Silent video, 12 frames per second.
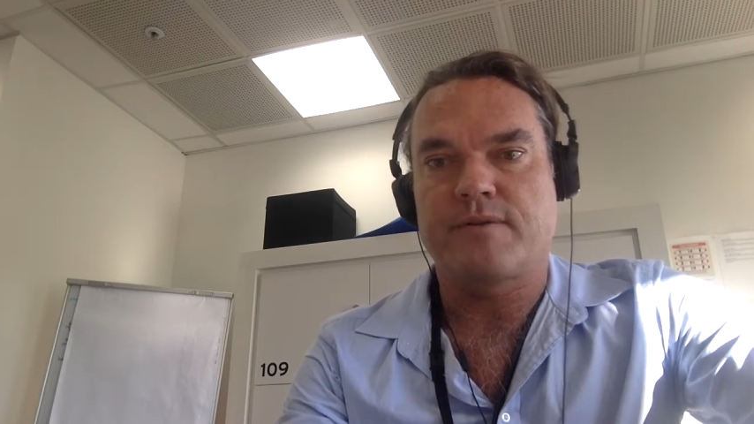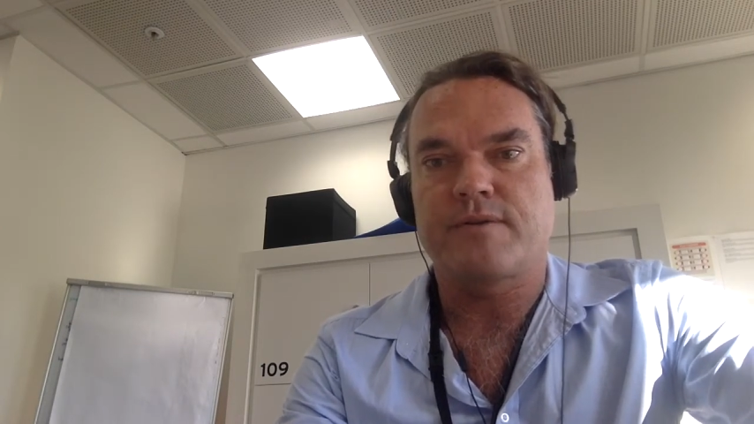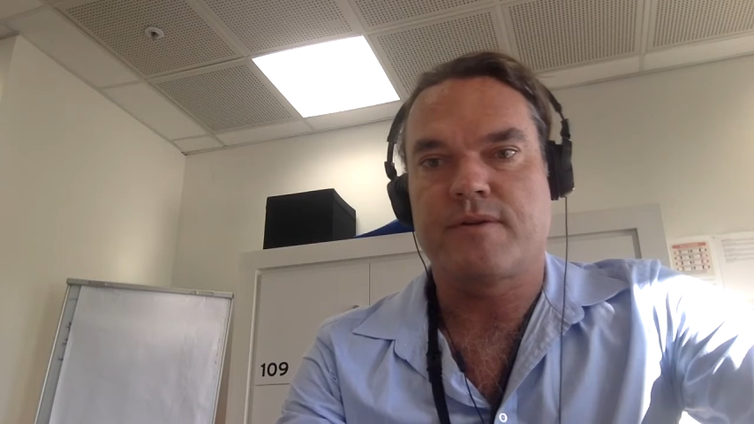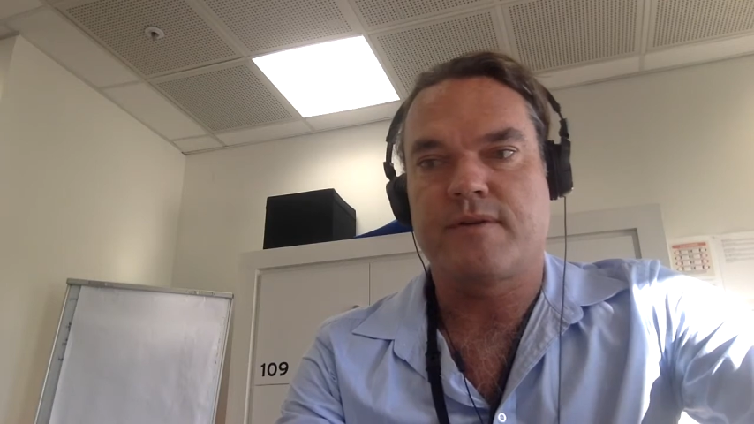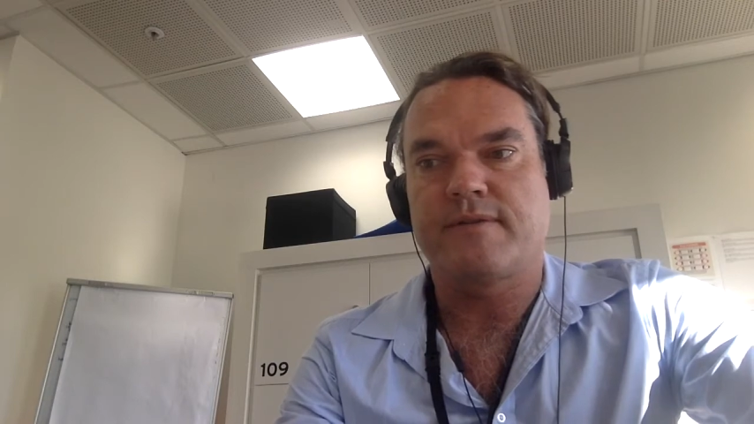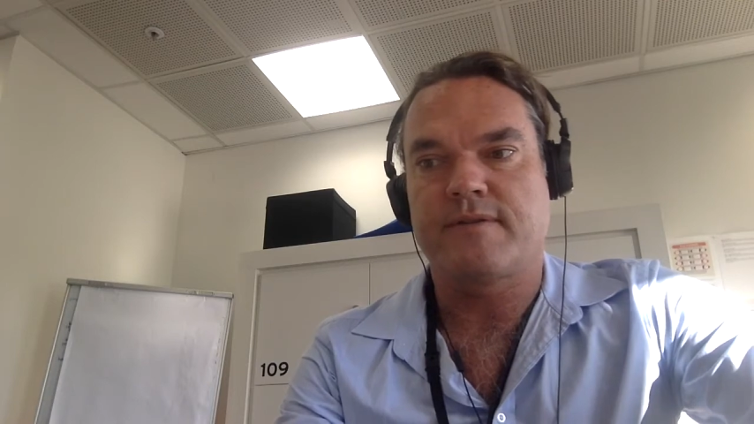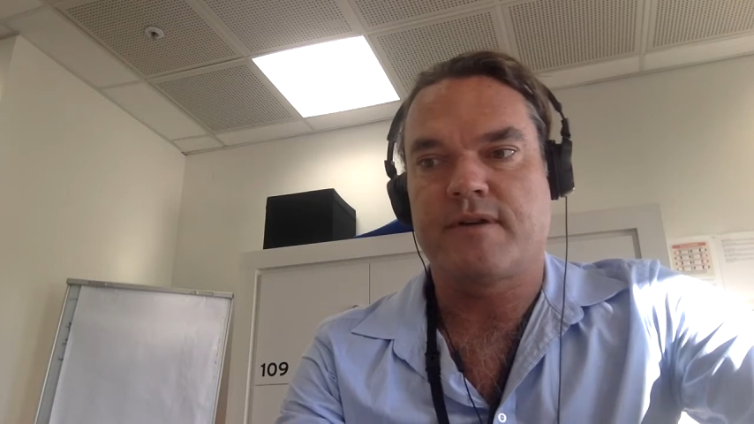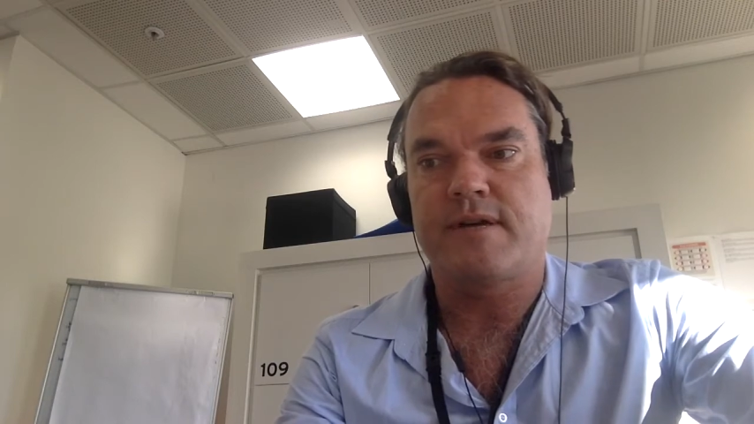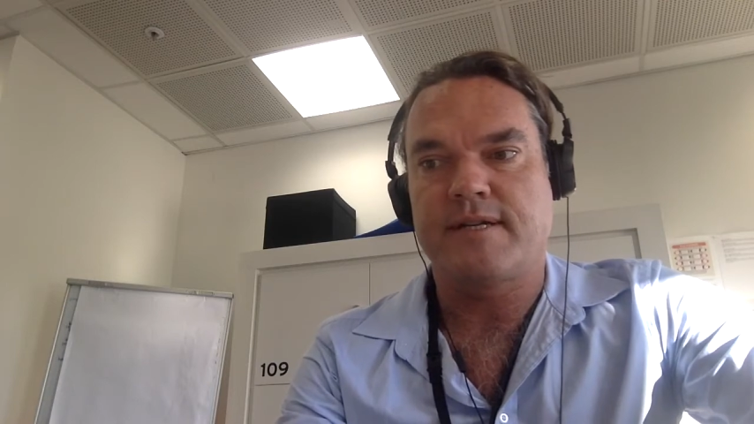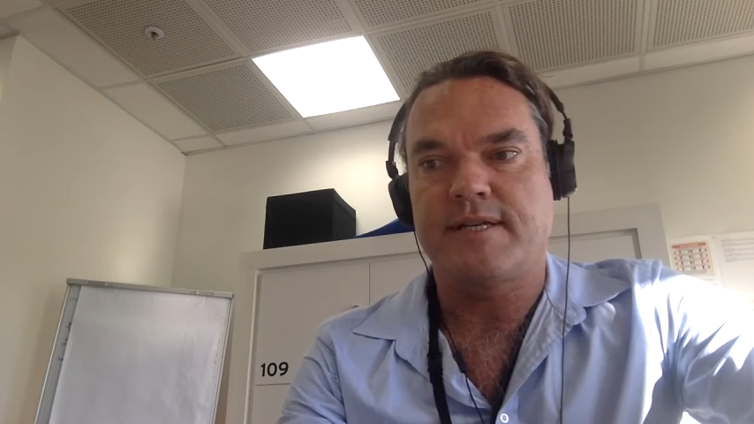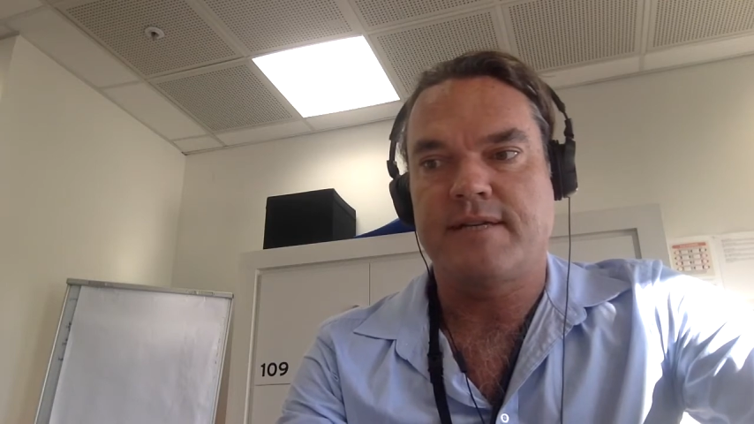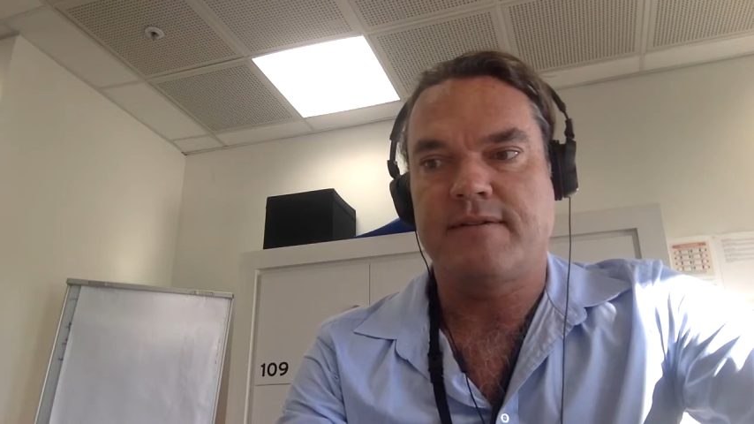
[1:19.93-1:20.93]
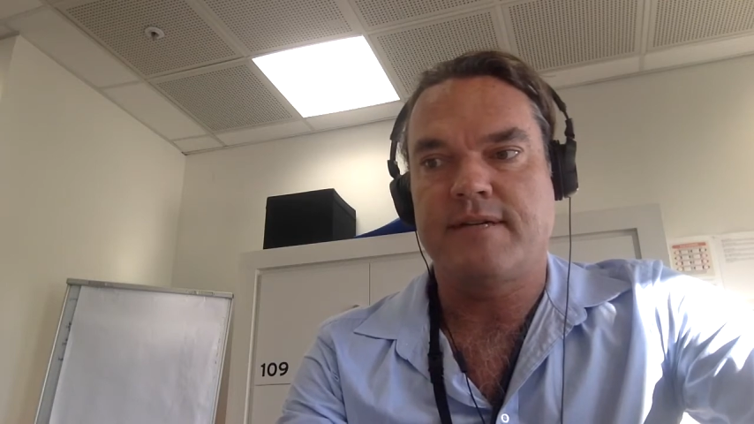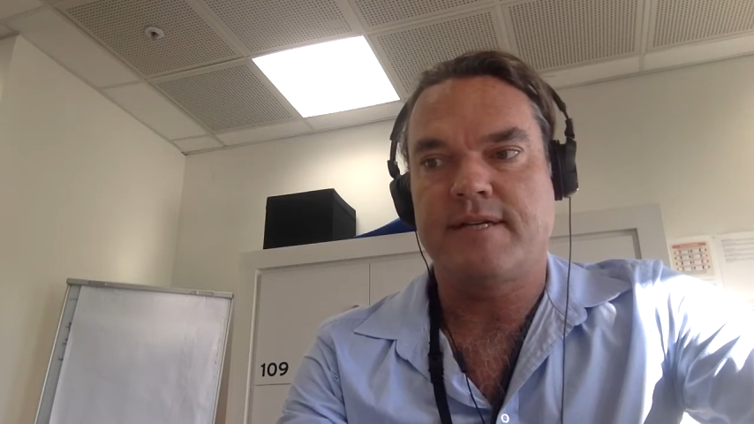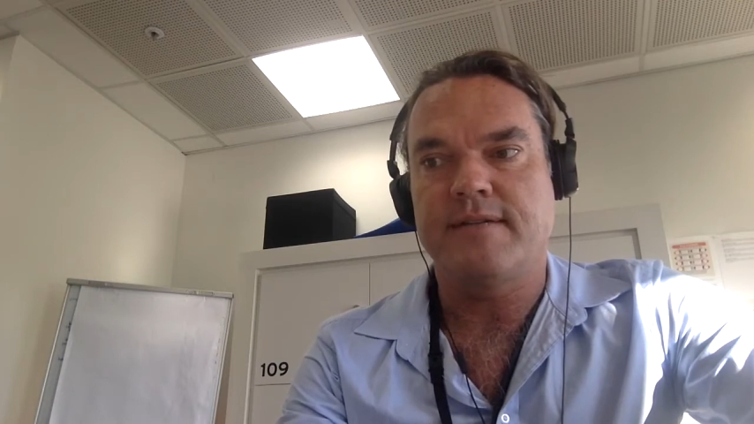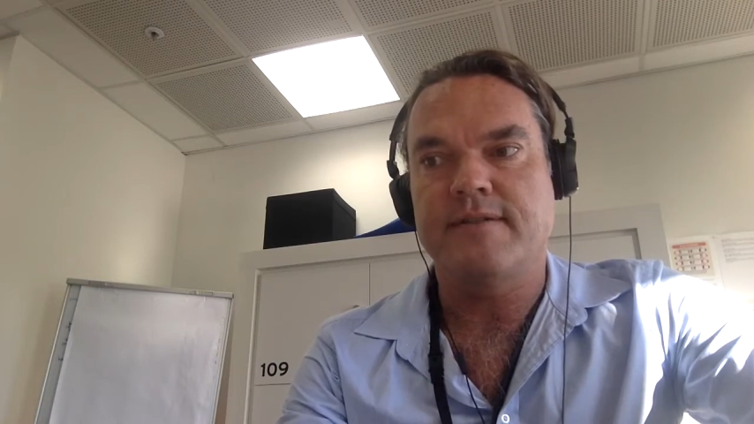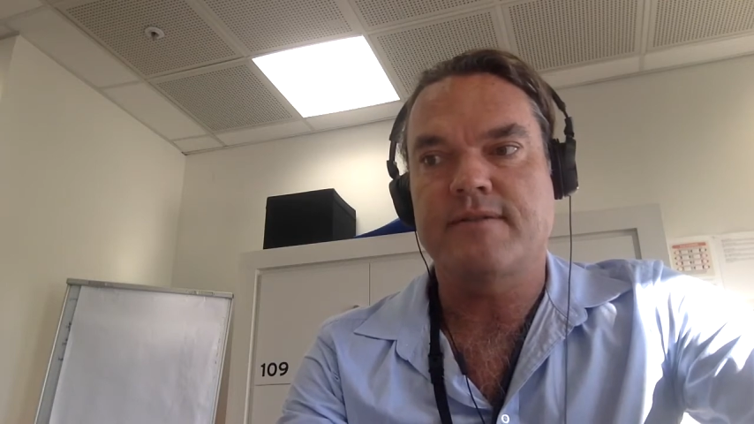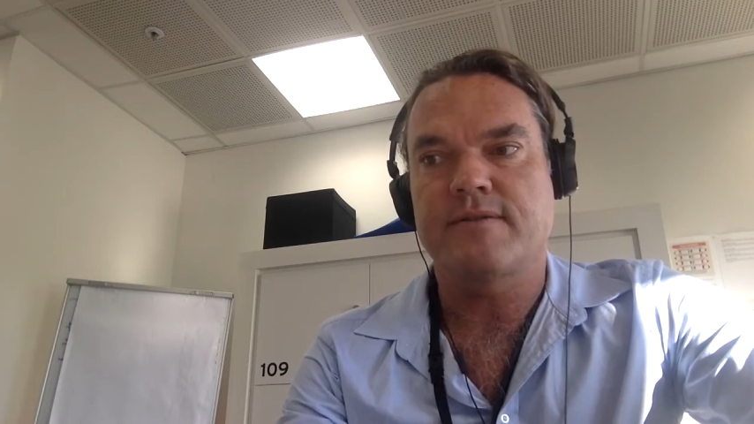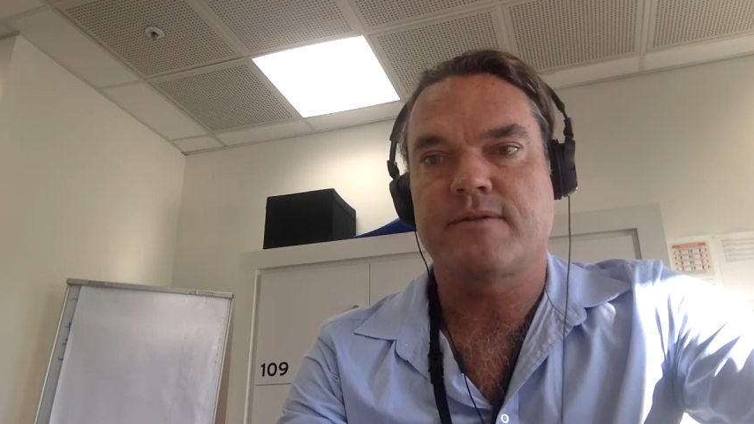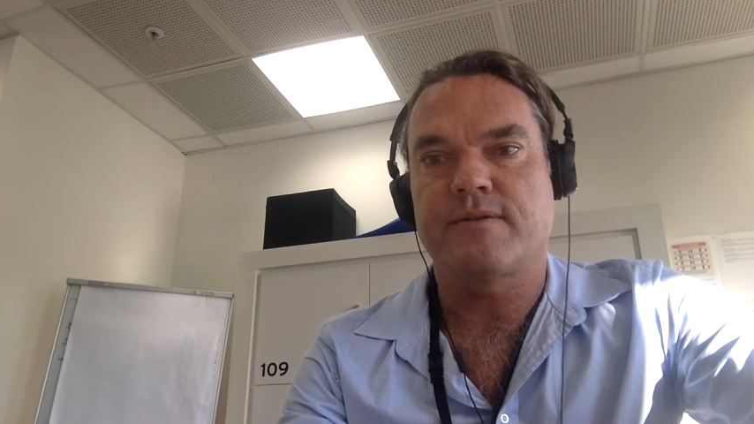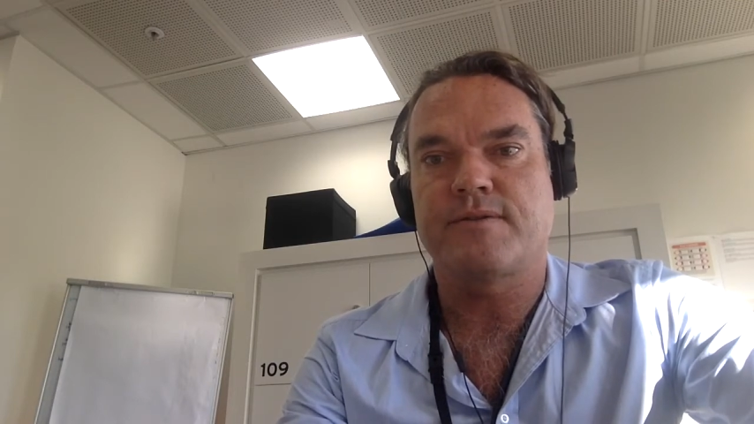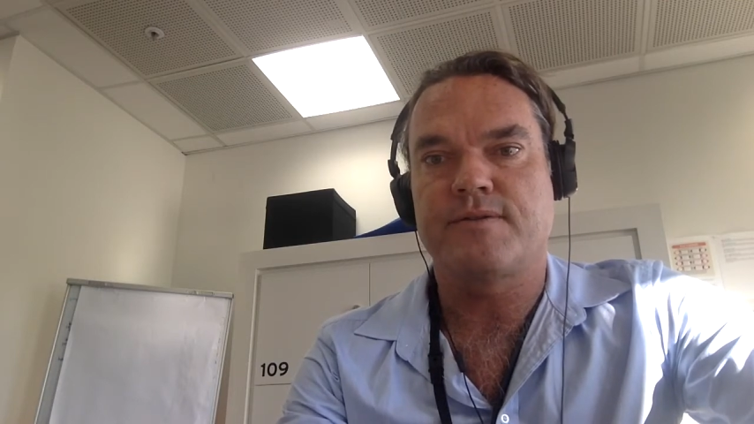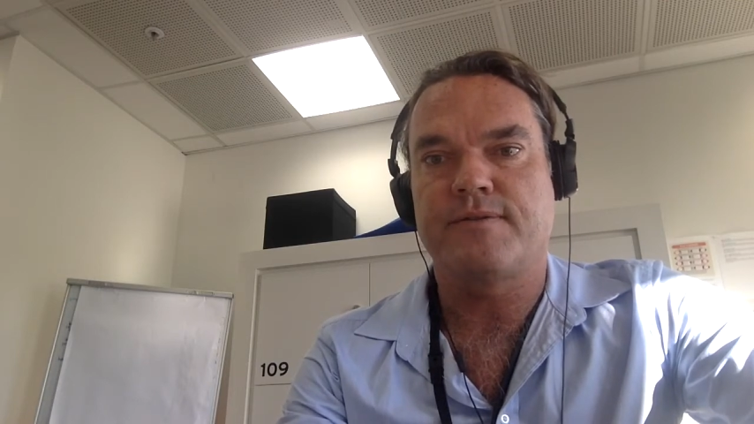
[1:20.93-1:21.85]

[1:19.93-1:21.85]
service idea is, or